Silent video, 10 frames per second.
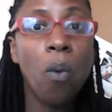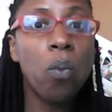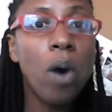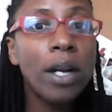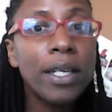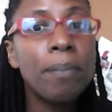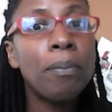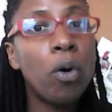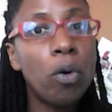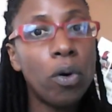while
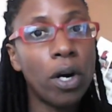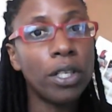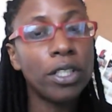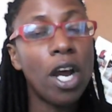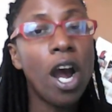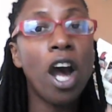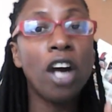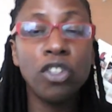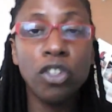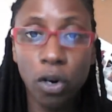important,
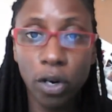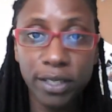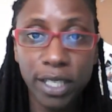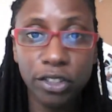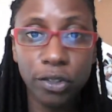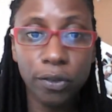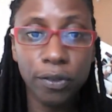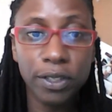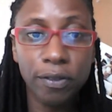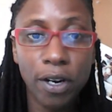are not essential
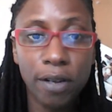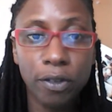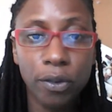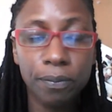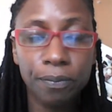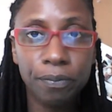for survival.